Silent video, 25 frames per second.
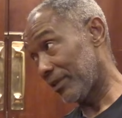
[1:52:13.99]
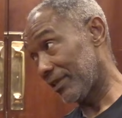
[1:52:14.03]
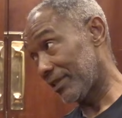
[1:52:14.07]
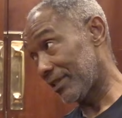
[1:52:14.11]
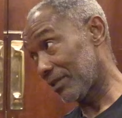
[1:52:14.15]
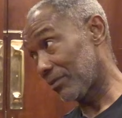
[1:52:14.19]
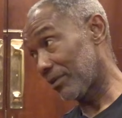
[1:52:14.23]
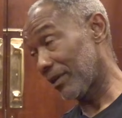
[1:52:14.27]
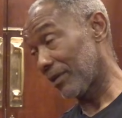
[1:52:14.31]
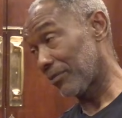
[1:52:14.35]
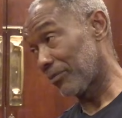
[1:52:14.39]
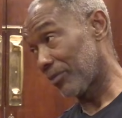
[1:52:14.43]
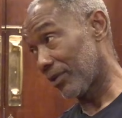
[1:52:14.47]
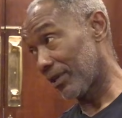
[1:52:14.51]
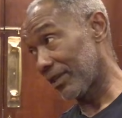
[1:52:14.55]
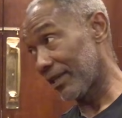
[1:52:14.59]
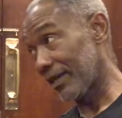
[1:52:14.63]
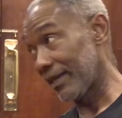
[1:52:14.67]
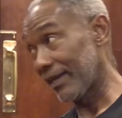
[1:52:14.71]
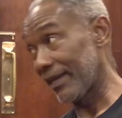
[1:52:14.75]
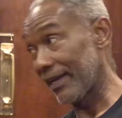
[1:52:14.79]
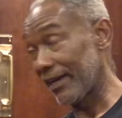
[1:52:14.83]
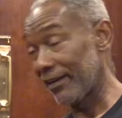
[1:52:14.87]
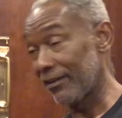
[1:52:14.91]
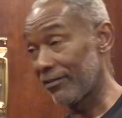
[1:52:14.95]
you see my brother
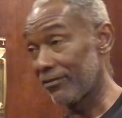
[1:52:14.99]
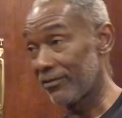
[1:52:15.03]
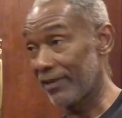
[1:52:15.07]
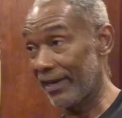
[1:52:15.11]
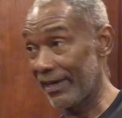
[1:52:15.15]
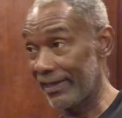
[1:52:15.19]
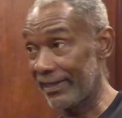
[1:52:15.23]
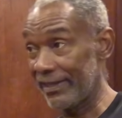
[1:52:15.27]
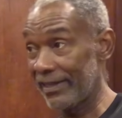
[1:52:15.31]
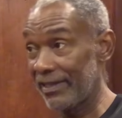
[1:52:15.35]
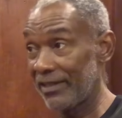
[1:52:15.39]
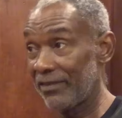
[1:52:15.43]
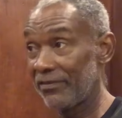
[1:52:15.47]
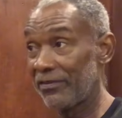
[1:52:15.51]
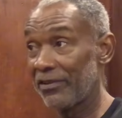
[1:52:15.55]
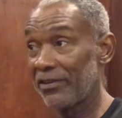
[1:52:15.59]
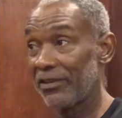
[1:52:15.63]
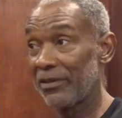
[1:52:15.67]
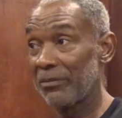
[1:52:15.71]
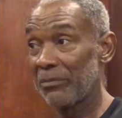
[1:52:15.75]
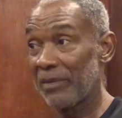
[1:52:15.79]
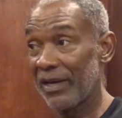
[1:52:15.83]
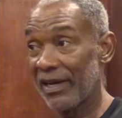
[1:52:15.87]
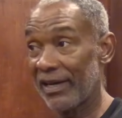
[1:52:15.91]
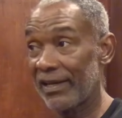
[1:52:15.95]
and I right at the
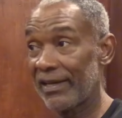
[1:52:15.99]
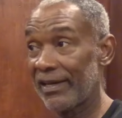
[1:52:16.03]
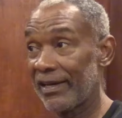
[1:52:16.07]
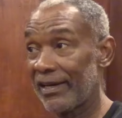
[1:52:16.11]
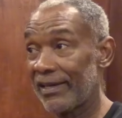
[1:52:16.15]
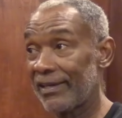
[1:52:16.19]
very back.